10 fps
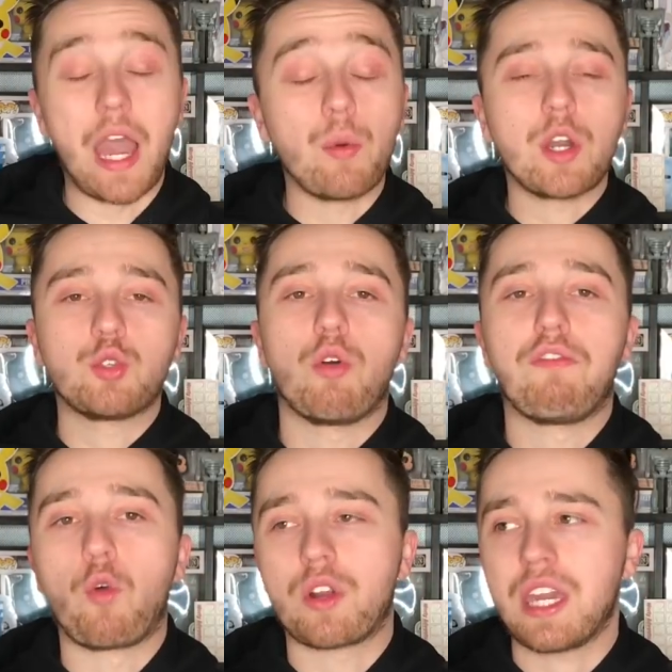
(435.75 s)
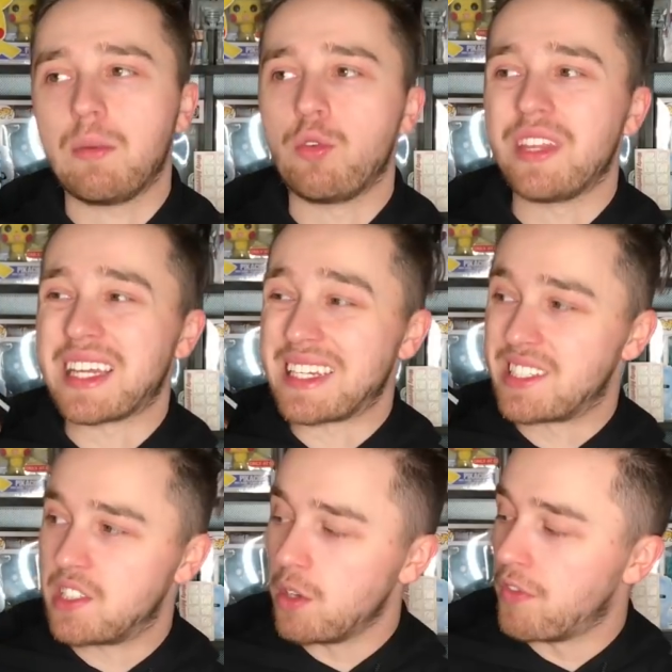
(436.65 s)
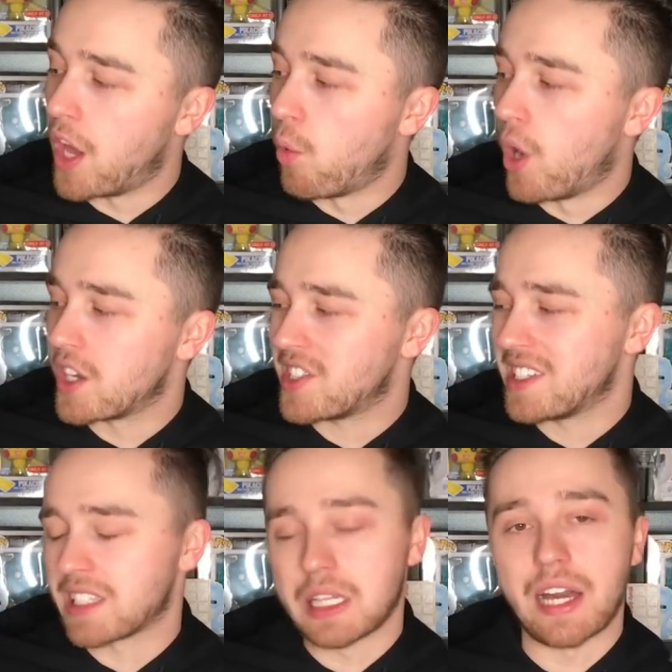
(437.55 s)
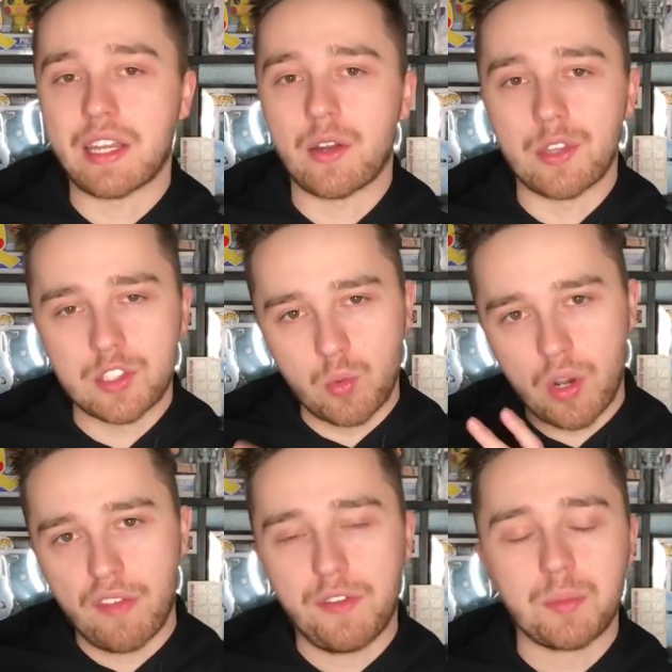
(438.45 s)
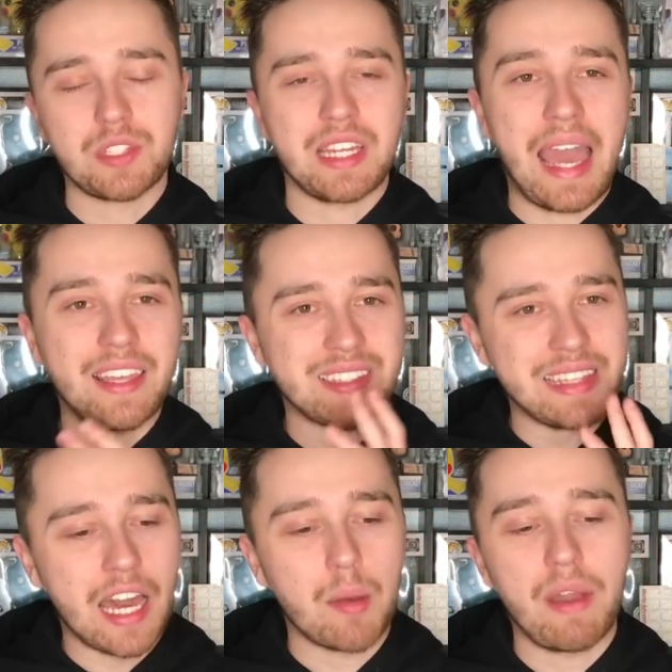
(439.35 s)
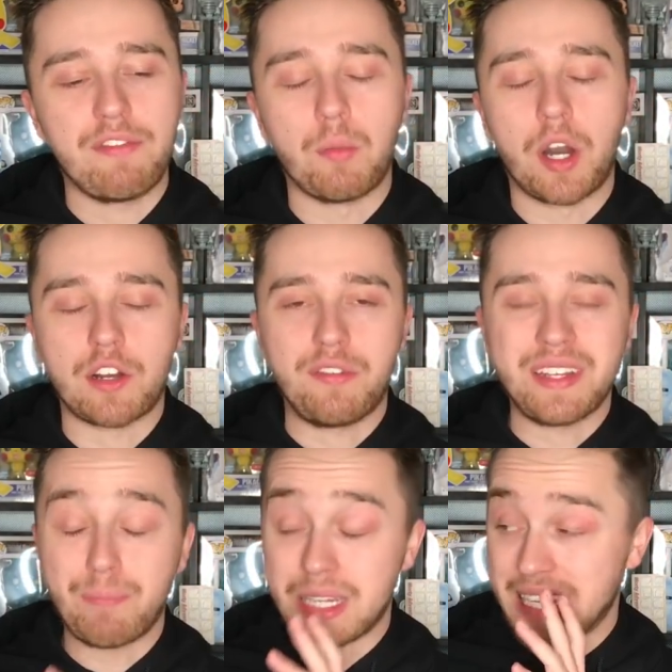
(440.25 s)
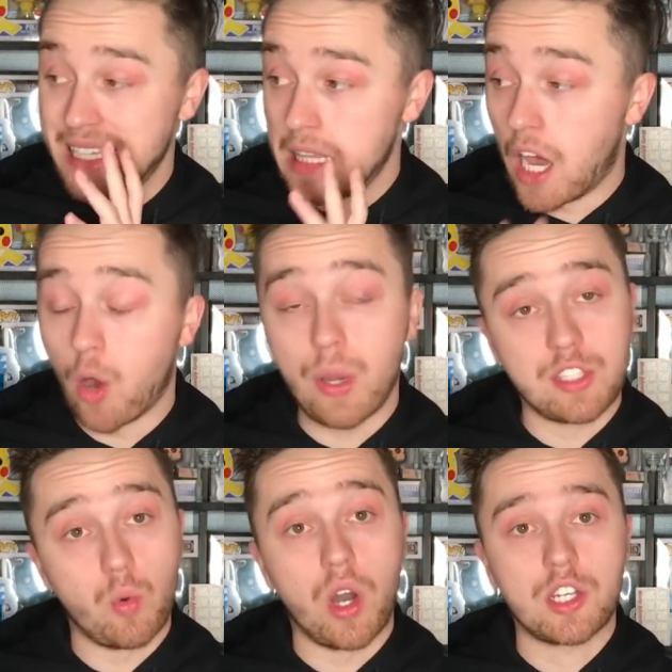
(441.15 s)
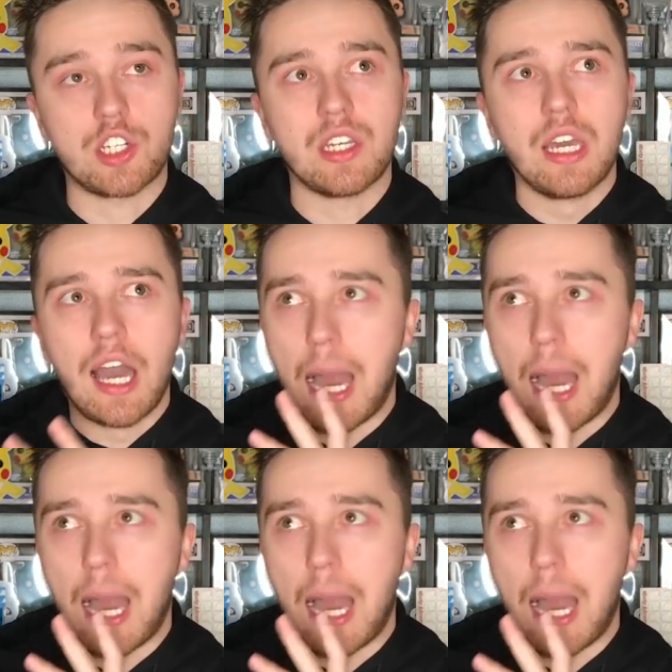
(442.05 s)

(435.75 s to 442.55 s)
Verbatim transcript: Now we go to a 4K movie that I still have not watched. It's Gladiator. This is one of the films that is not in my filmography, but I cannot wait to watch it.